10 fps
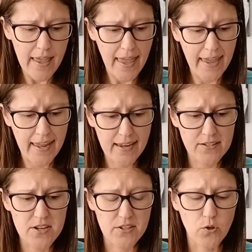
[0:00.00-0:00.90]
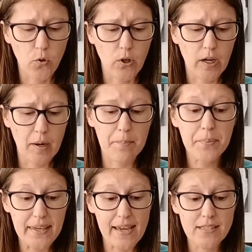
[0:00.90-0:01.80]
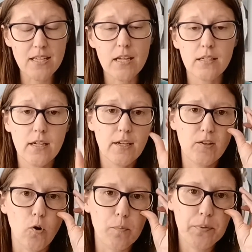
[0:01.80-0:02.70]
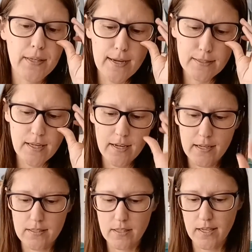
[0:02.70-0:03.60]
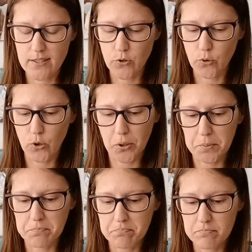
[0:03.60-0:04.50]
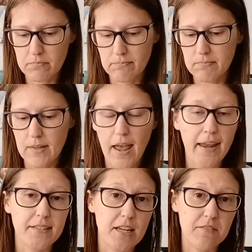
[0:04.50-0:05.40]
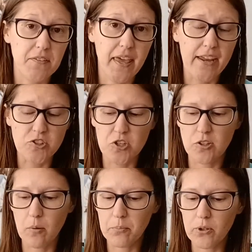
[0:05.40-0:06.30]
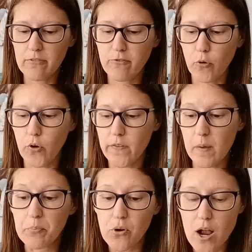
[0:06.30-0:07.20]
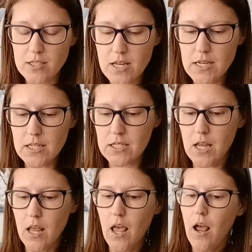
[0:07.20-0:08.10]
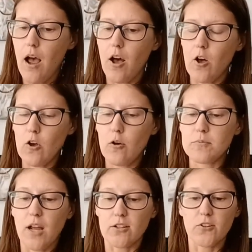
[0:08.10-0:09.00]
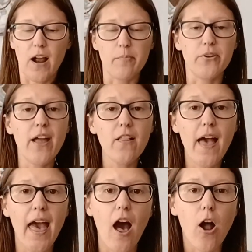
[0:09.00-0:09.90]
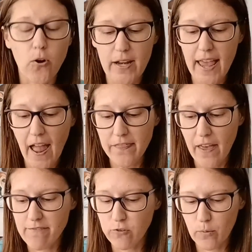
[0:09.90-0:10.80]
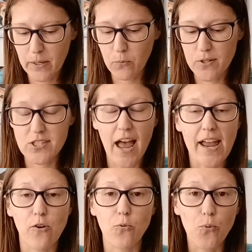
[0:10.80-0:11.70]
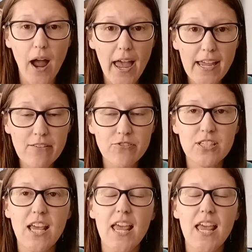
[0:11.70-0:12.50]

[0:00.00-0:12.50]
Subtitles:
and your pieza. Your pieza is like your identification number for the process. Dr. Gabrielle already had that for me once I arrived,